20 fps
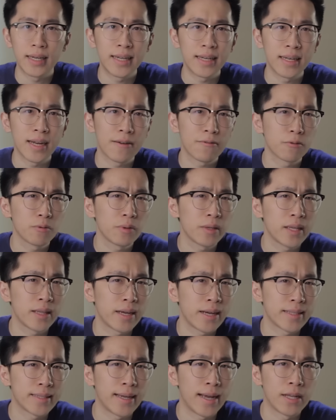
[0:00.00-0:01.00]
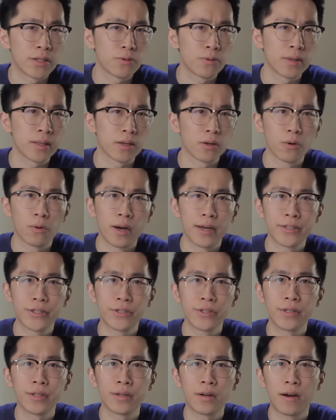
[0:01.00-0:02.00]
He never really liked answering the
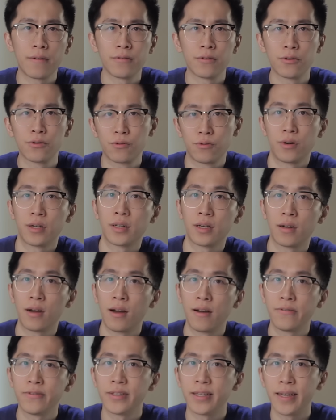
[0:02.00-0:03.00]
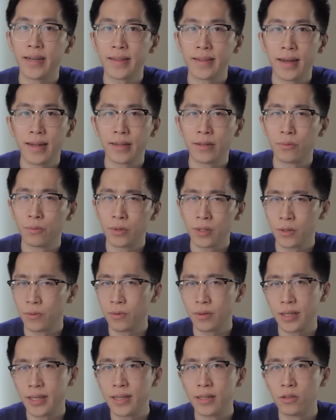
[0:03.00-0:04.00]
question and often shrugged it off, saying that it
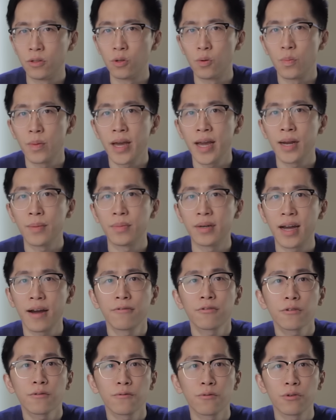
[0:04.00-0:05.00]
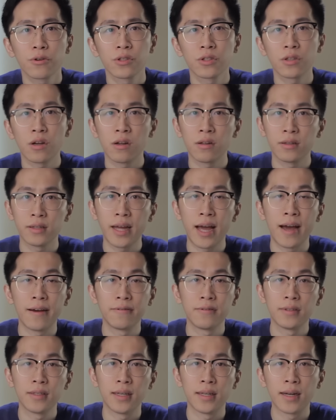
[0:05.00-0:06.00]
wasn't really his domain, but after Forstall
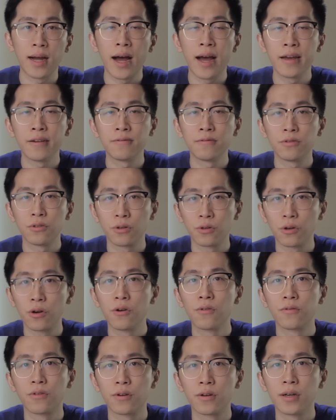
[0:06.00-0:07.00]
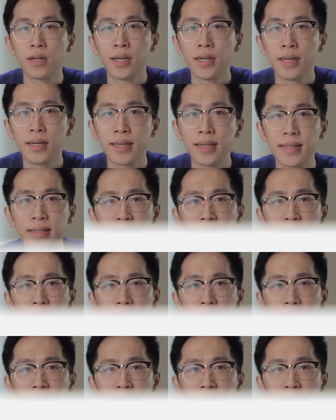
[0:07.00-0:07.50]
left and Ive took over, he